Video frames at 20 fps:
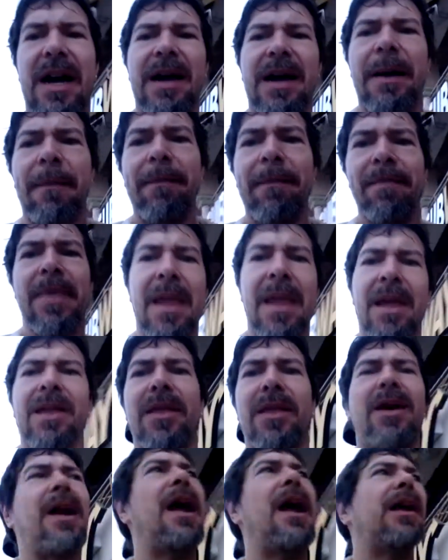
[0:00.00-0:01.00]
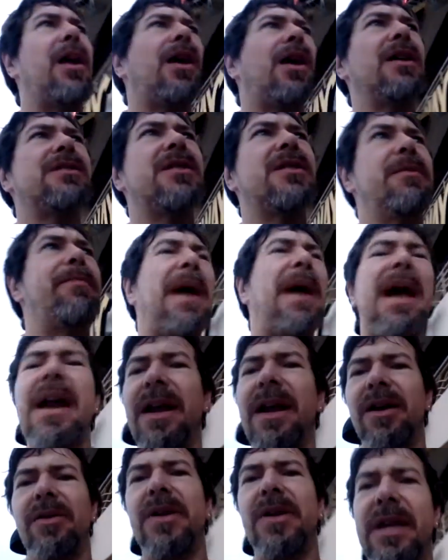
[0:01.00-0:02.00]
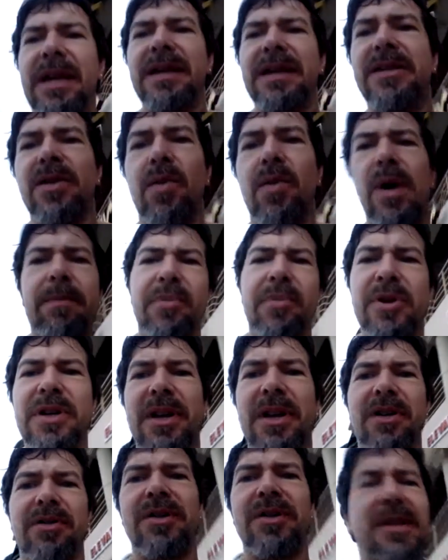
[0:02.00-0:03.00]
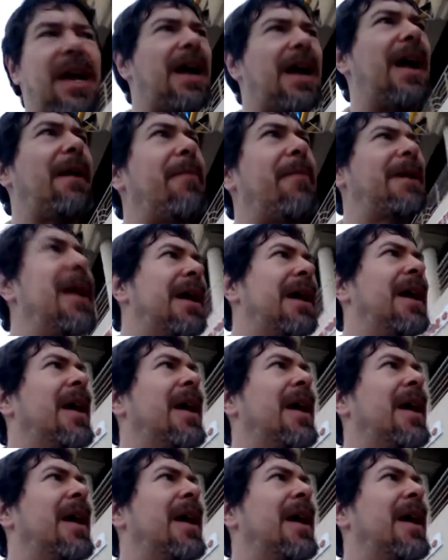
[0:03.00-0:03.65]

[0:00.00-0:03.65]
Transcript: uh, thought I had lost the patio keys at one particular time